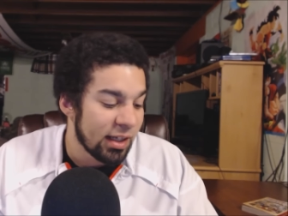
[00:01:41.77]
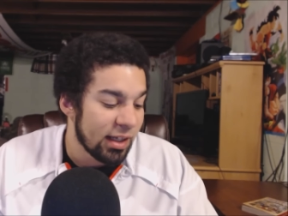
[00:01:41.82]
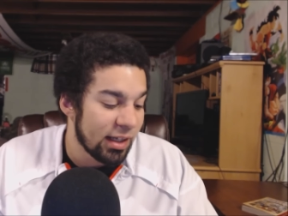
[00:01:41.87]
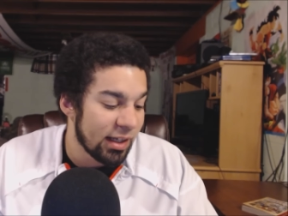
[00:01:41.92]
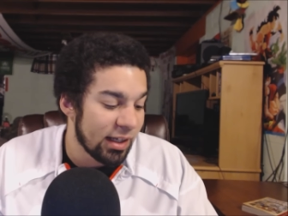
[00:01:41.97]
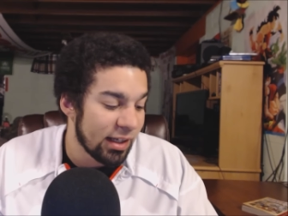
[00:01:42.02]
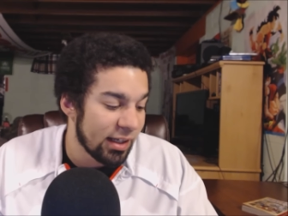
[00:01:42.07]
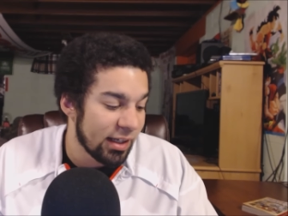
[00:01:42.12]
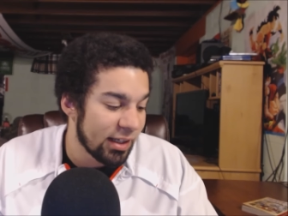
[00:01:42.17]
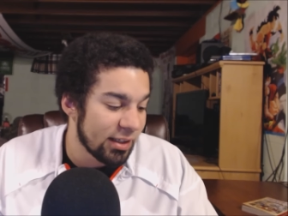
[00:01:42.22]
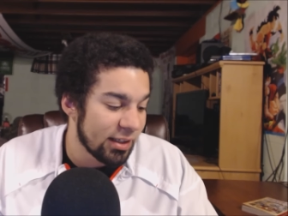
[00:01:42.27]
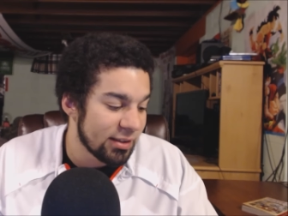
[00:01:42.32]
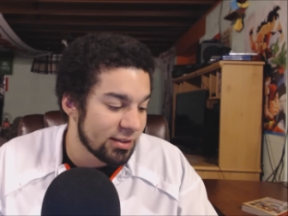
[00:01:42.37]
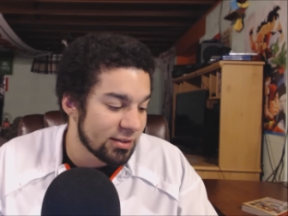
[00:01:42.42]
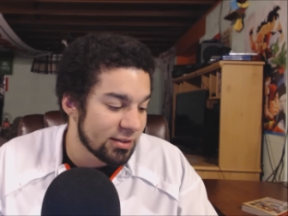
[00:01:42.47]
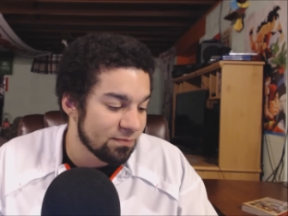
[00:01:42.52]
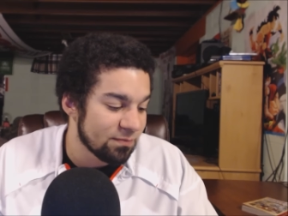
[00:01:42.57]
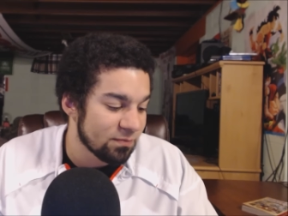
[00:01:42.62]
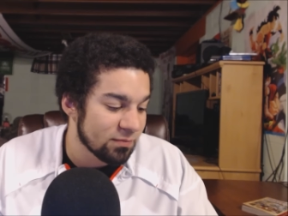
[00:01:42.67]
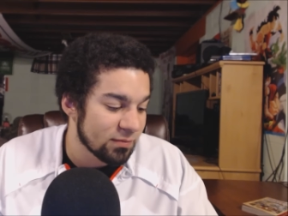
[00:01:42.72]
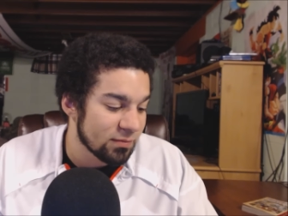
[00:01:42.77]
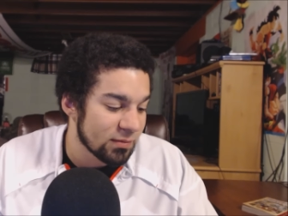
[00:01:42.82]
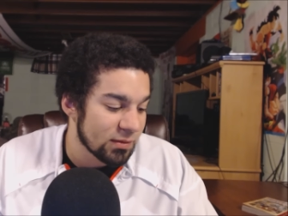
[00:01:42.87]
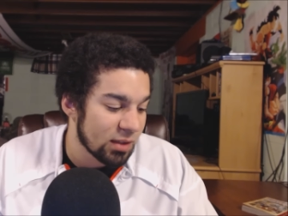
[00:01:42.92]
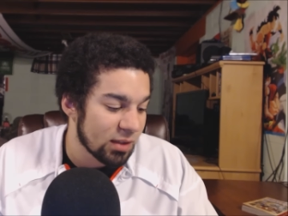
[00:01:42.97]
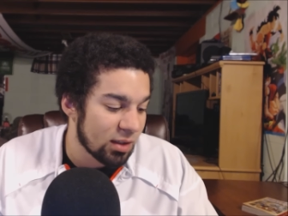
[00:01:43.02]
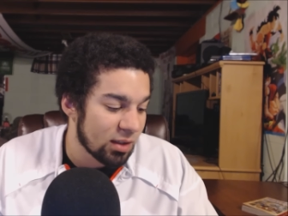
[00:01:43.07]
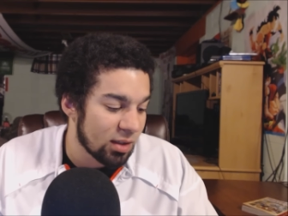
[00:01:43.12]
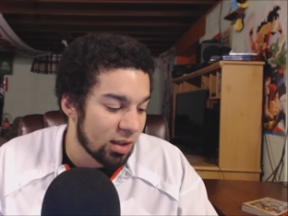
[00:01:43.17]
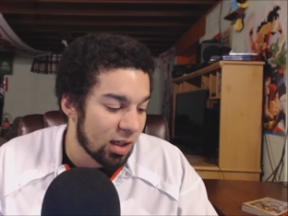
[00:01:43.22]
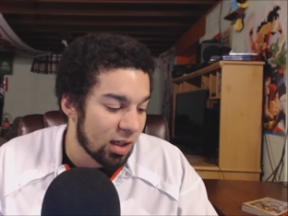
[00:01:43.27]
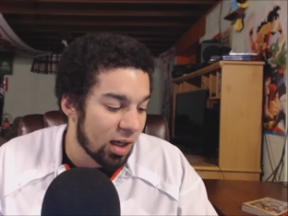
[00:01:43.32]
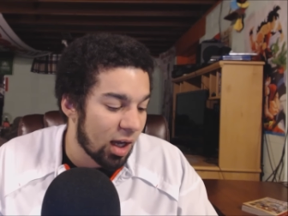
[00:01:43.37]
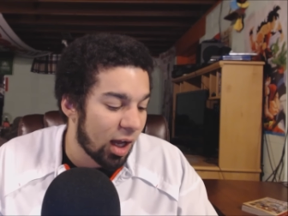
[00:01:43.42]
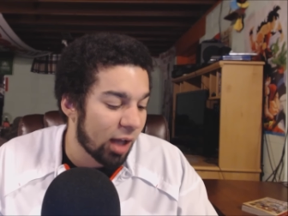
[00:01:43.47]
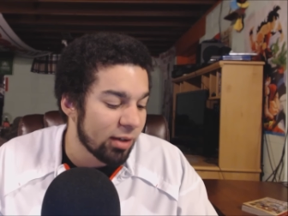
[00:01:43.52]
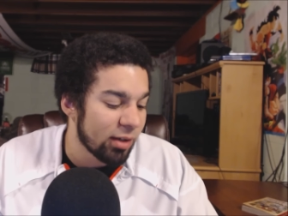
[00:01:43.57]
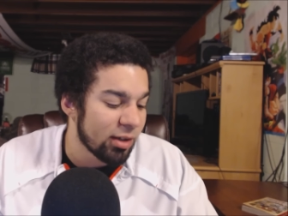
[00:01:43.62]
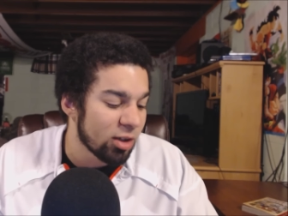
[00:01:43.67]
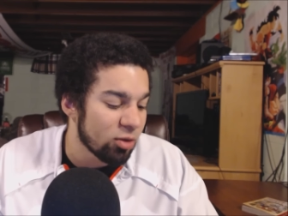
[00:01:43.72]
And
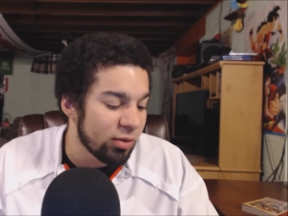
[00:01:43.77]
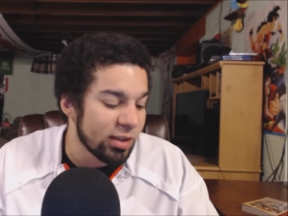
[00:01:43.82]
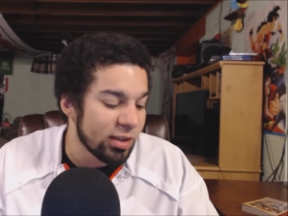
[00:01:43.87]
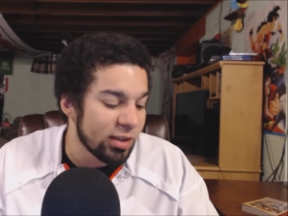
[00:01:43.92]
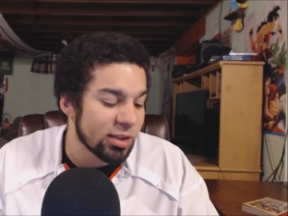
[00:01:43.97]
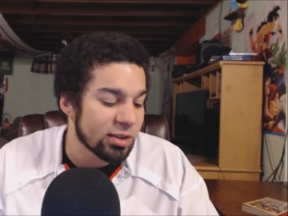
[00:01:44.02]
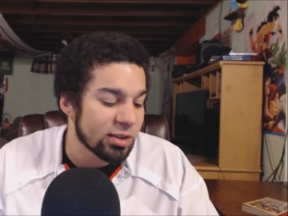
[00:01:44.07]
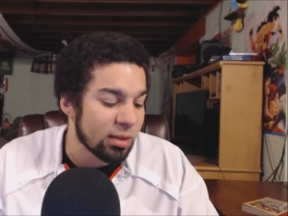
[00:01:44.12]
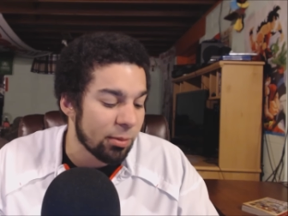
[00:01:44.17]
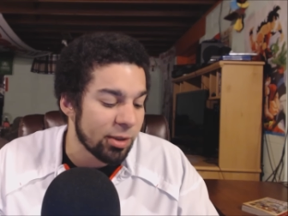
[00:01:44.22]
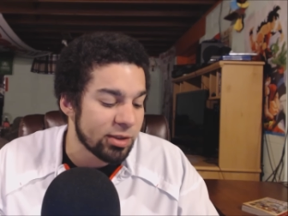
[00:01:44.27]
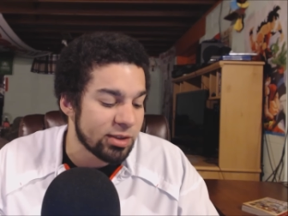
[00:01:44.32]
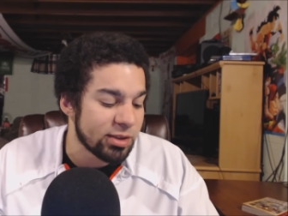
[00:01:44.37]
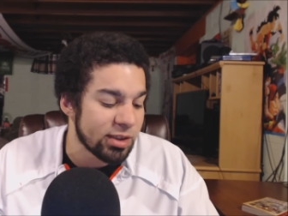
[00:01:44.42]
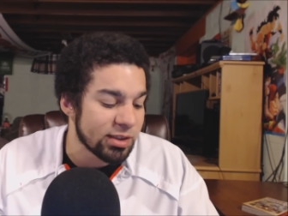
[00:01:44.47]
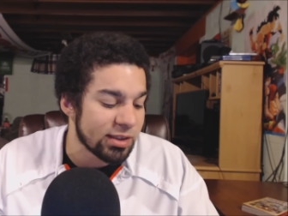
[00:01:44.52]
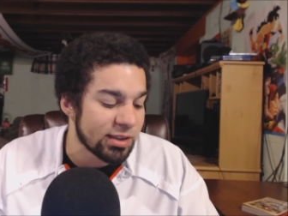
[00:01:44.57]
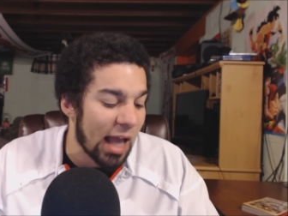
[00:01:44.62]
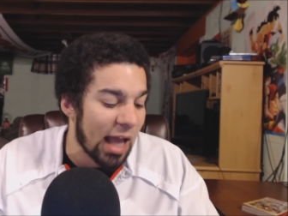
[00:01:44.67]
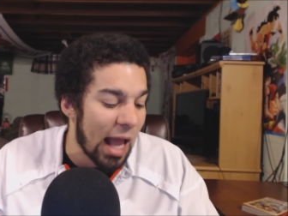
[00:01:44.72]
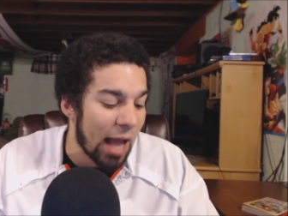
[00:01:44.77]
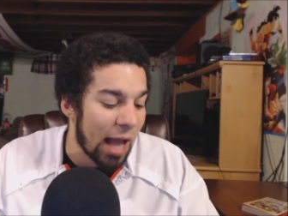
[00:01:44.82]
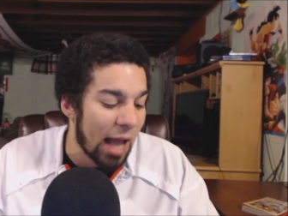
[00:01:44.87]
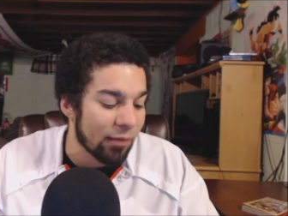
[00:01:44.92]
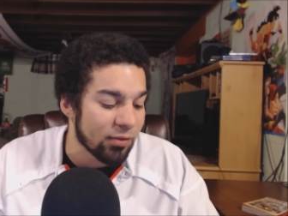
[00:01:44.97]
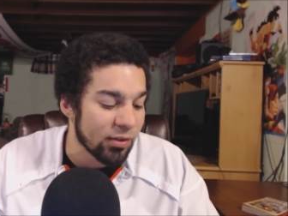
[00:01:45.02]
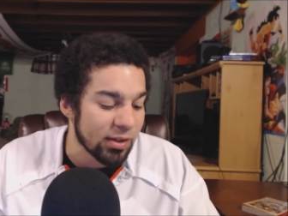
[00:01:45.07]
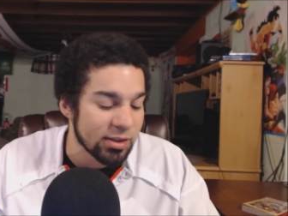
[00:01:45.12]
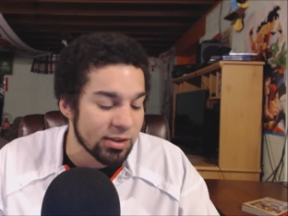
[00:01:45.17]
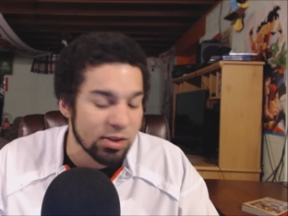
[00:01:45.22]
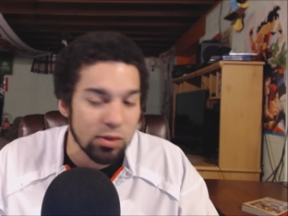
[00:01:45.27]
I'm going to read the summary just after this.